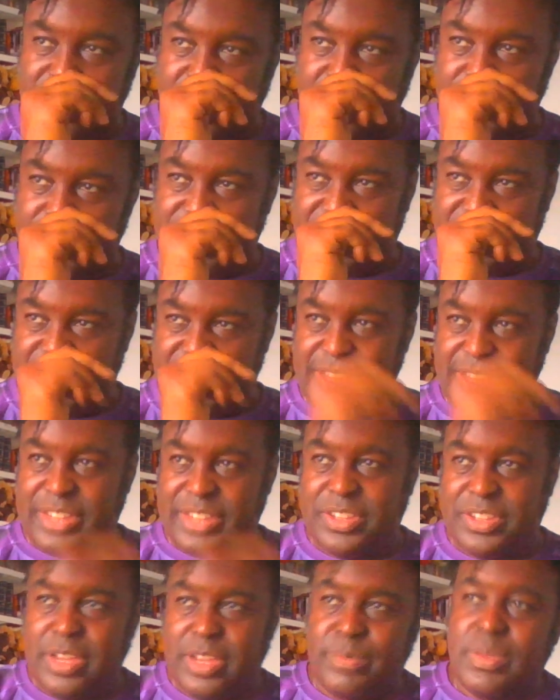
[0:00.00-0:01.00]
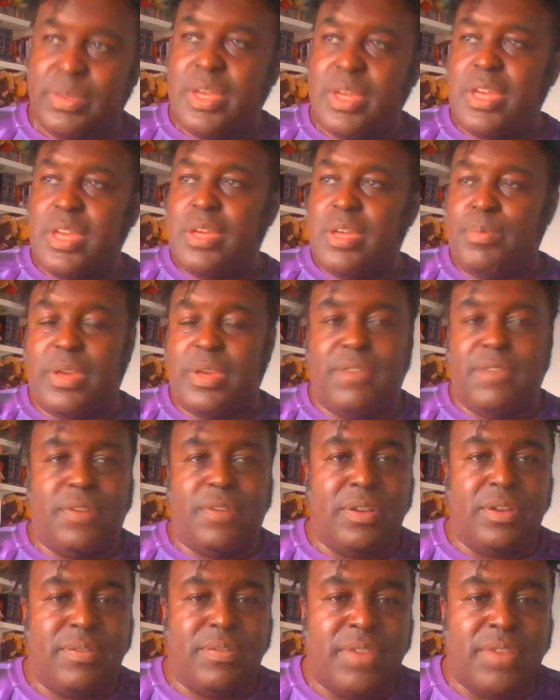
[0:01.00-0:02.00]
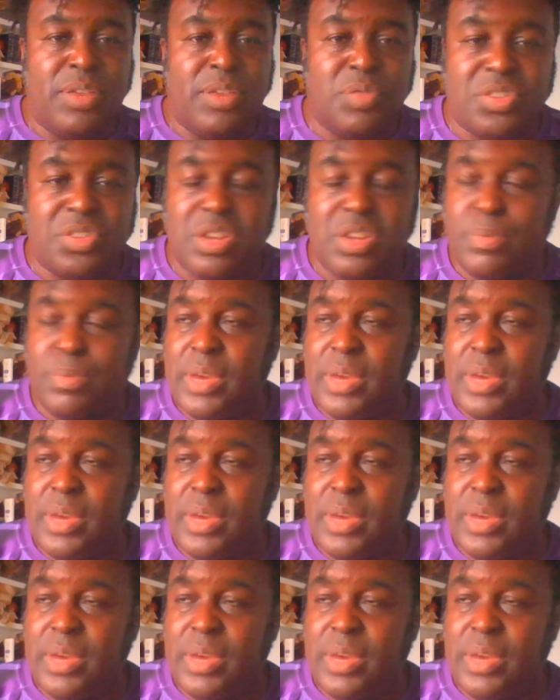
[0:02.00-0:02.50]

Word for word: messaged saying that Micky van de Ven was going to